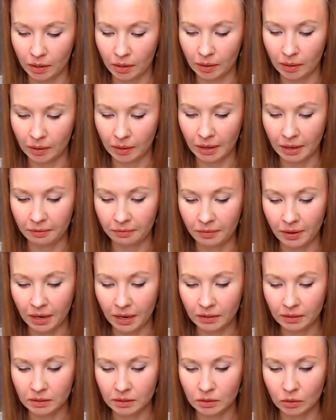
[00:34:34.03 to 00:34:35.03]
uh,
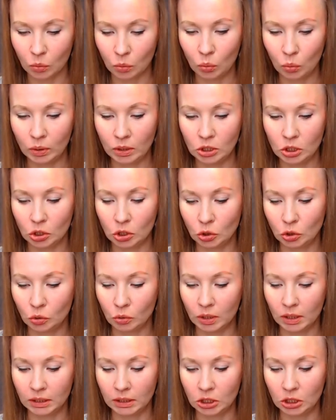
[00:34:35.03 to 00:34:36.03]
effects which
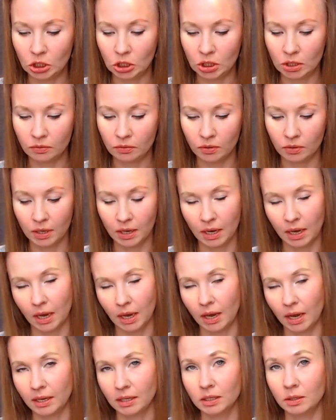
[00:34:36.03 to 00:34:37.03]
you can achieve
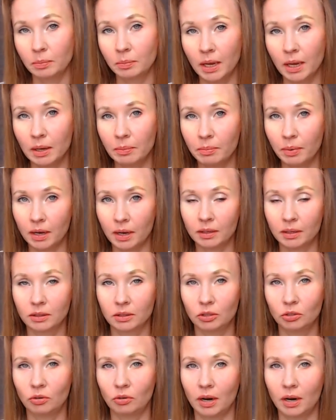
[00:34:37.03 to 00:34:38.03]
as paper
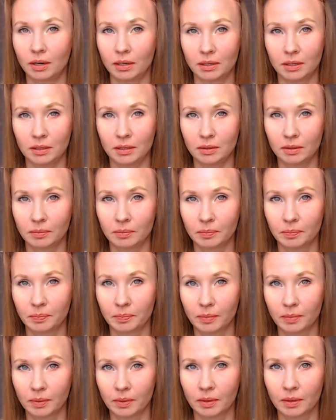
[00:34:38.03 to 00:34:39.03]
dries.
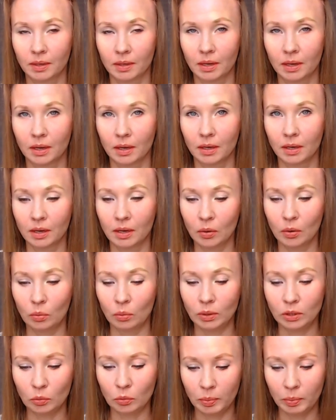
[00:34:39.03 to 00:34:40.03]

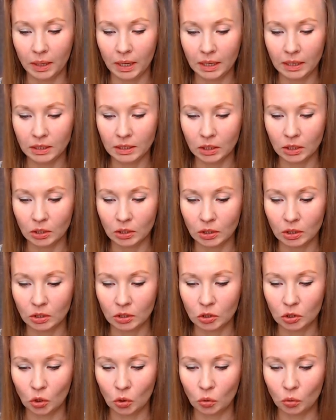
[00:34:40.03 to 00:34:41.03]
When you paint
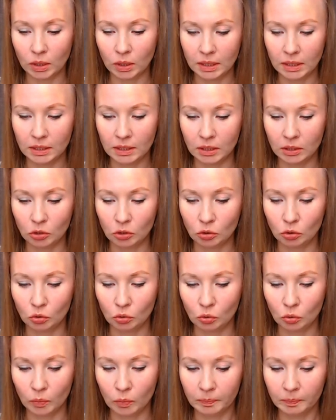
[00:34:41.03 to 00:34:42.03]
it's so easy
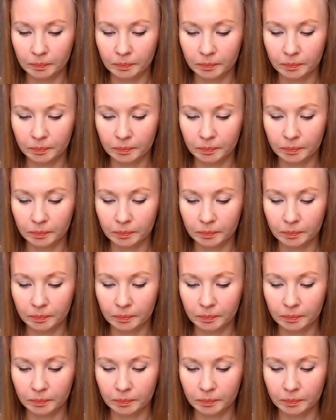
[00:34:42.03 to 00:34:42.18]
to